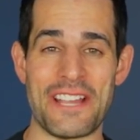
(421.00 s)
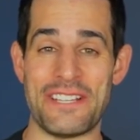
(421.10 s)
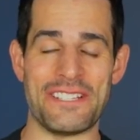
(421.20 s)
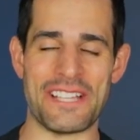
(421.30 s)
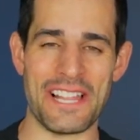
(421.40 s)
I
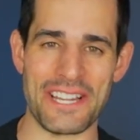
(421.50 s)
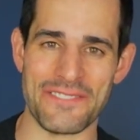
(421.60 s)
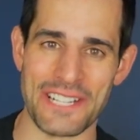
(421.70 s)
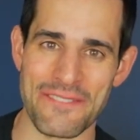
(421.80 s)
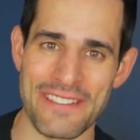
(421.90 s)
didn't tell
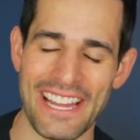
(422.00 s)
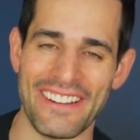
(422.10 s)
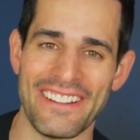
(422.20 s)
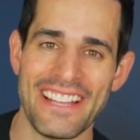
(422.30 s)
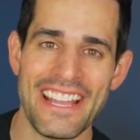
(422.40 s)
anybody
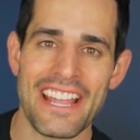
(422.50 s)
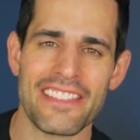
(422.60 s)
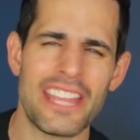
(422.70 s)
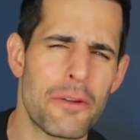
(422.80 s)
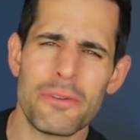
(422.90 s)
about,
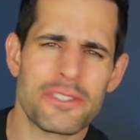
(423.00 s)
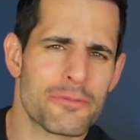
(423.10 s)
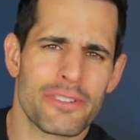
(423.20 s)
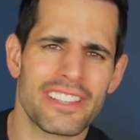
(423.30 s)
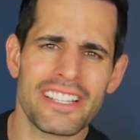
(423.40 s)
there was
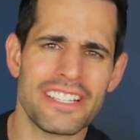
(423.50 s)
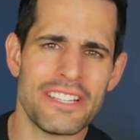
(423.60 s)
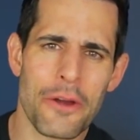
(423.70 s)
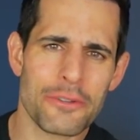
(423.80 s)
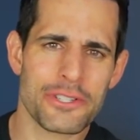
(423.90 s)
really
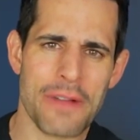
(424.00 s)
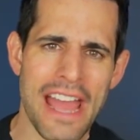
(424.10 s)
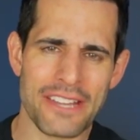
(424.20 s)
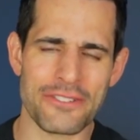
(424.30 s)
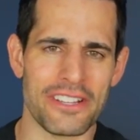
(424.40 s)
no
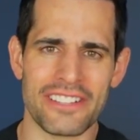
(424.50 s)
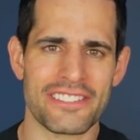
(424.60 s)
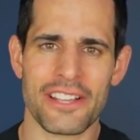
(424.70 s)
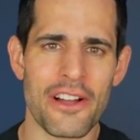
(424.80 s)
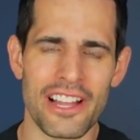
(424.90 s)
strategy
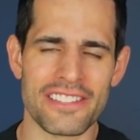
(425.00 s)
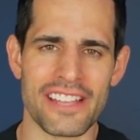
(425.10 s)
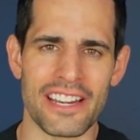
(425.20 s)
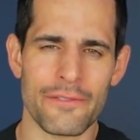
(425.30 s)
to content.